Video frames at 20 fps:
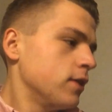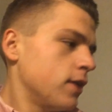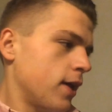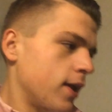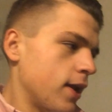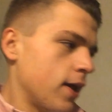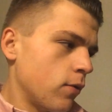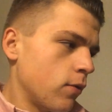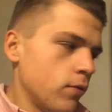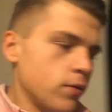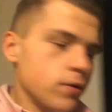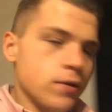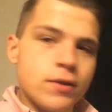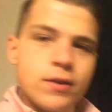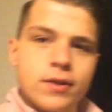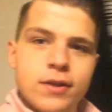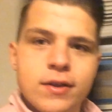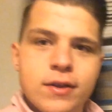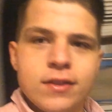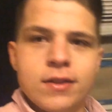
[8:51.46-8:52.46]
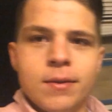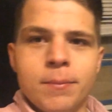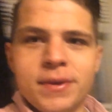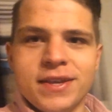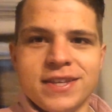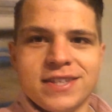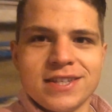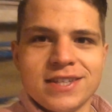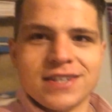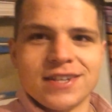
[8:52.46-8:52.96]
The and beast I, is hungry. The
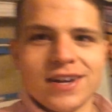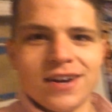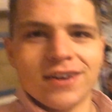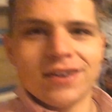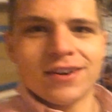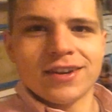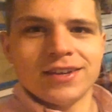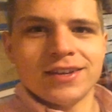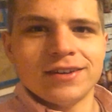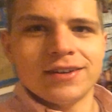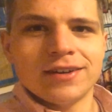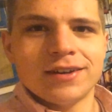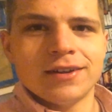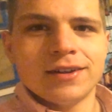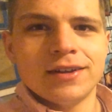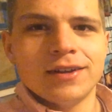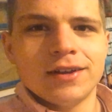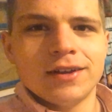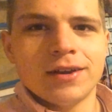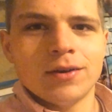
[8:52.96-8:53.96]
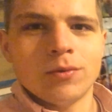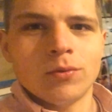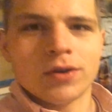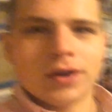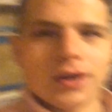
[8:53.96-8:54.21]
beast is hungry. Beast needs to be fed.